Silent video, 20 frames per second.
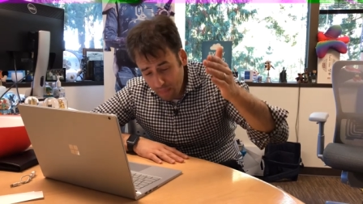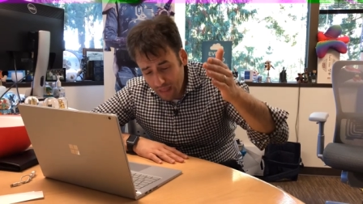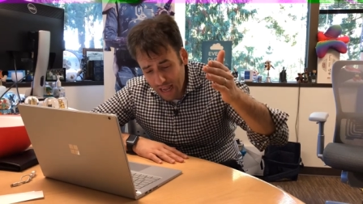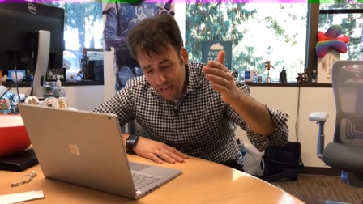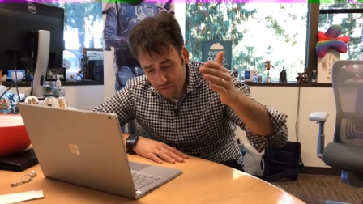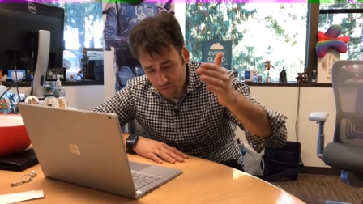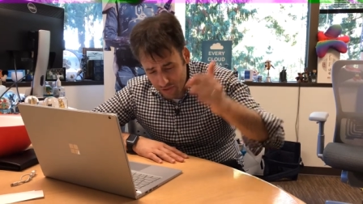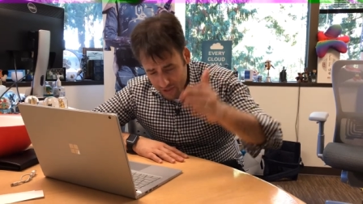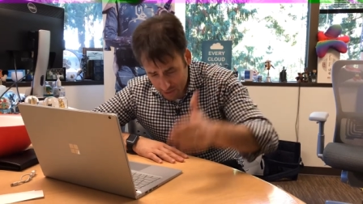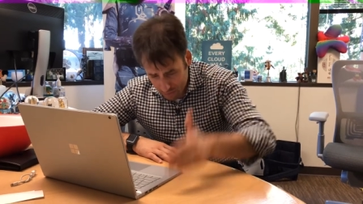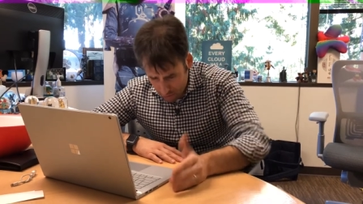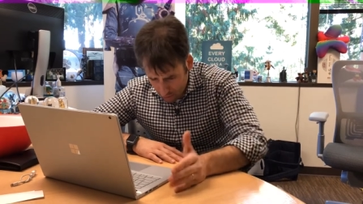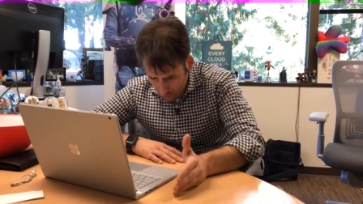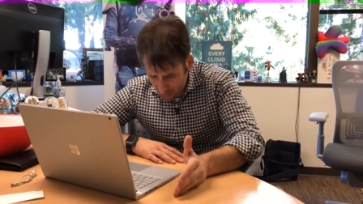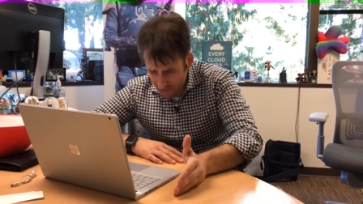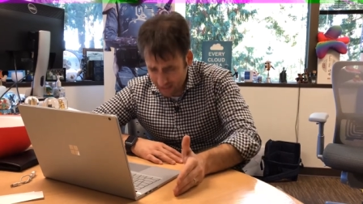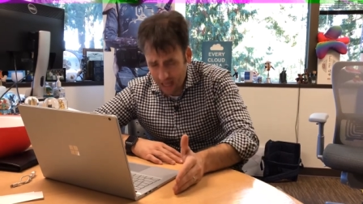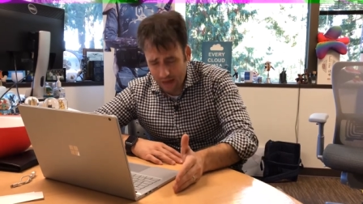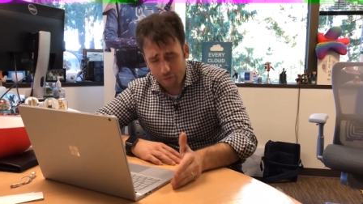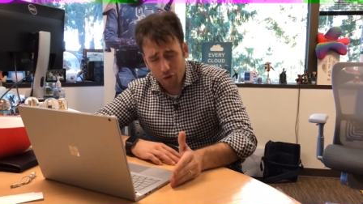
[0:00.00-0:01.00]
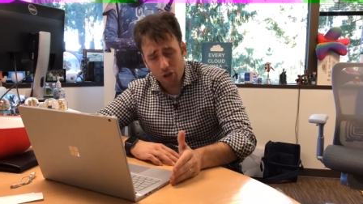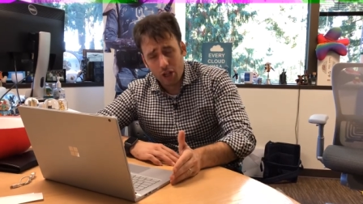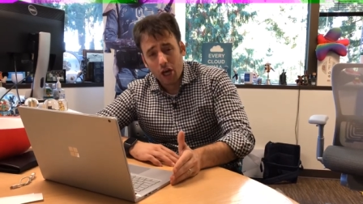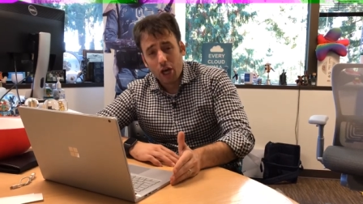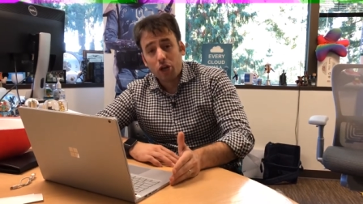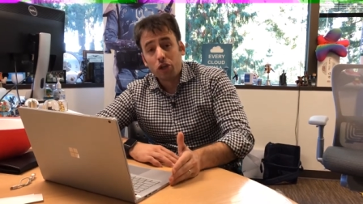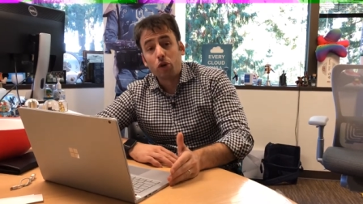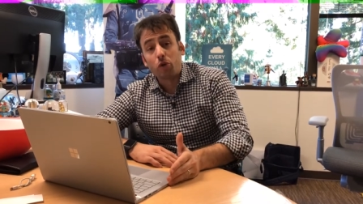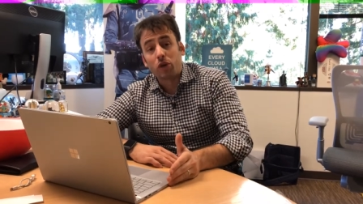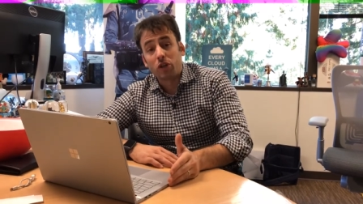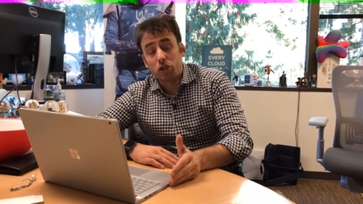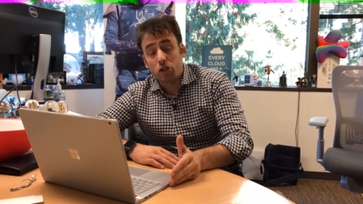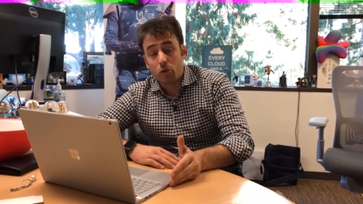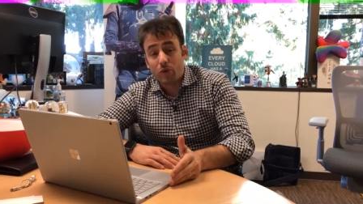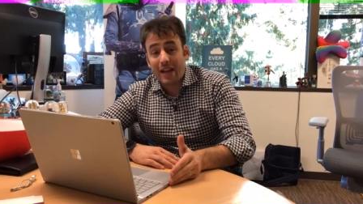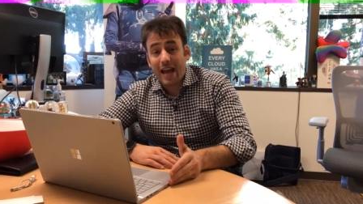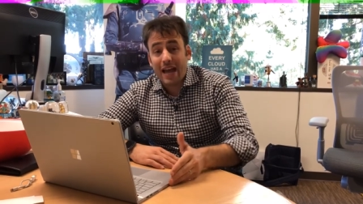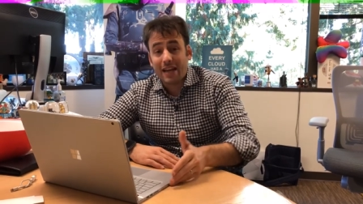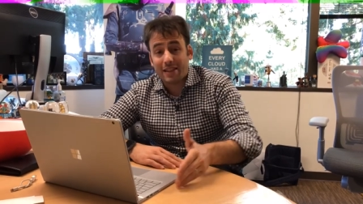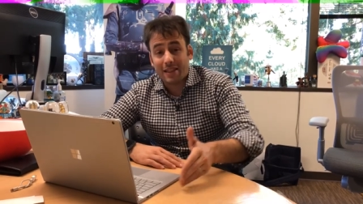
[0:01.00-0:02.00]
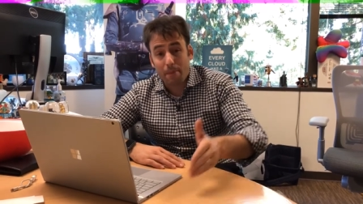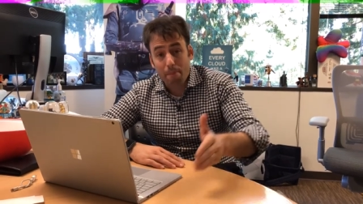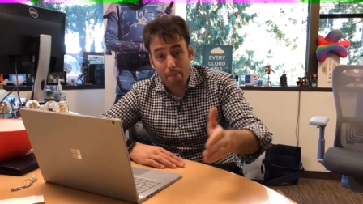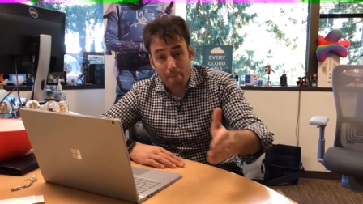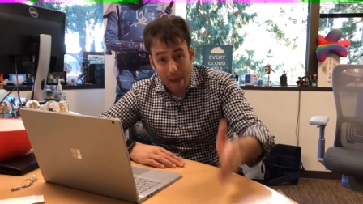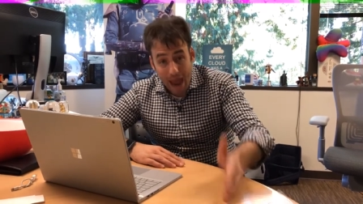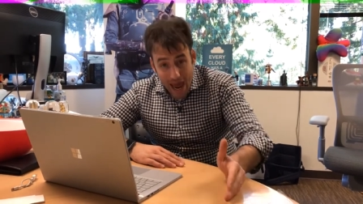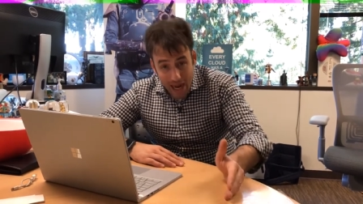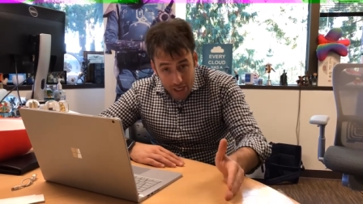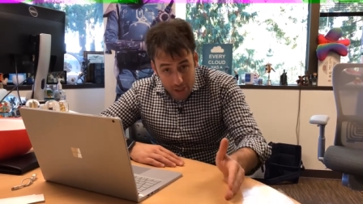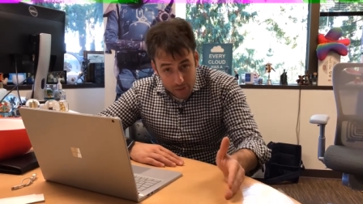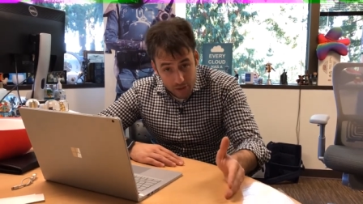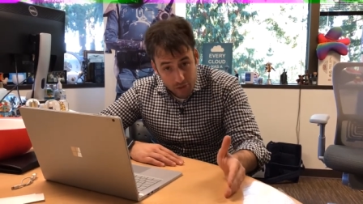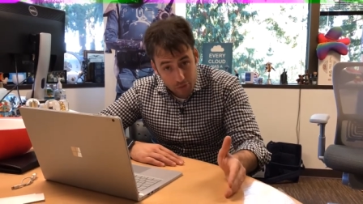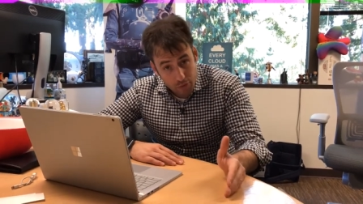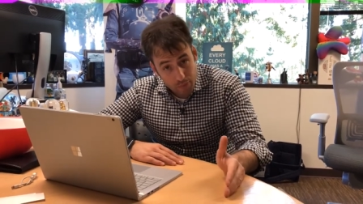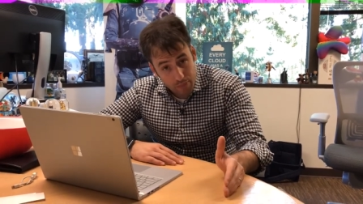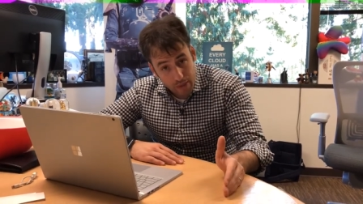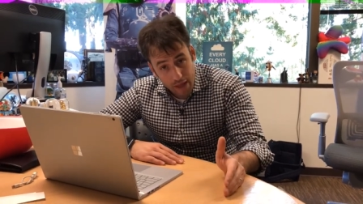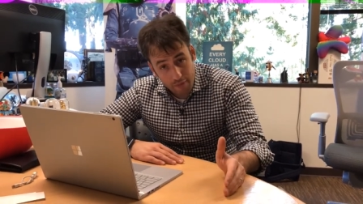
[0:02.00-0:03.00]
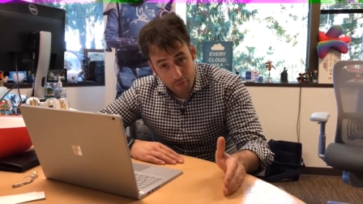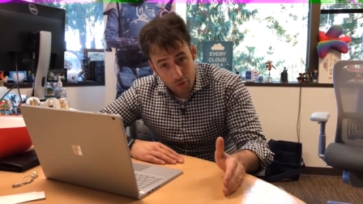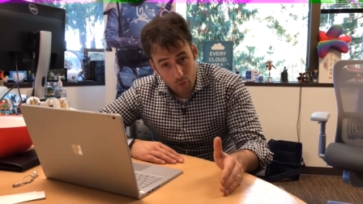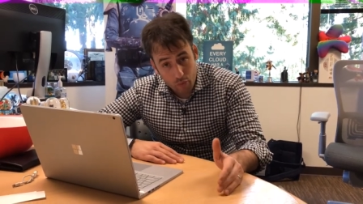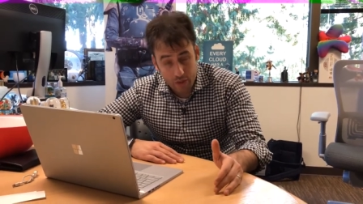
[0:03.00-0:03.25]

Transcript: at the subscription level. You can do it at the management group level,